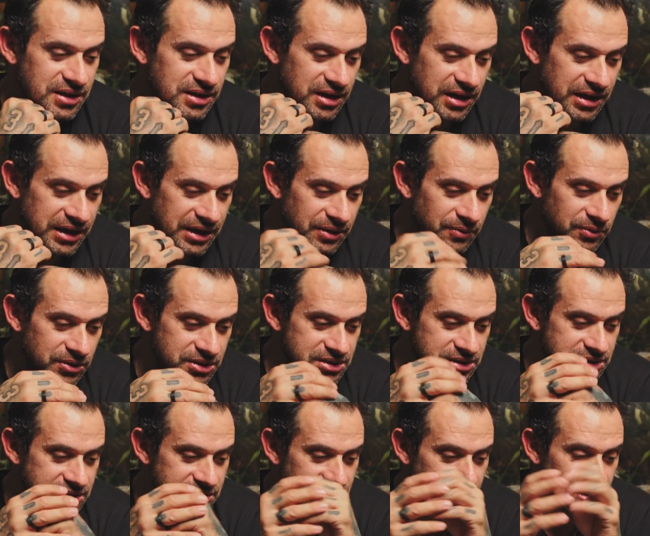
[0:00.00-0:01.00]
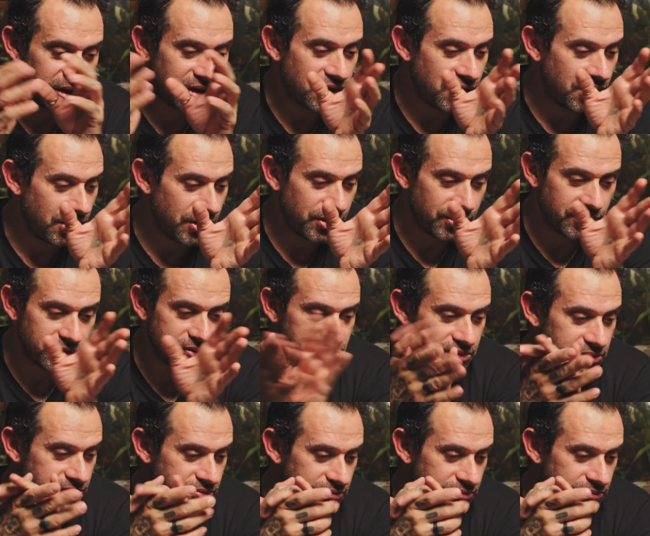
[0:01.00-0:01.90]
I was in the coil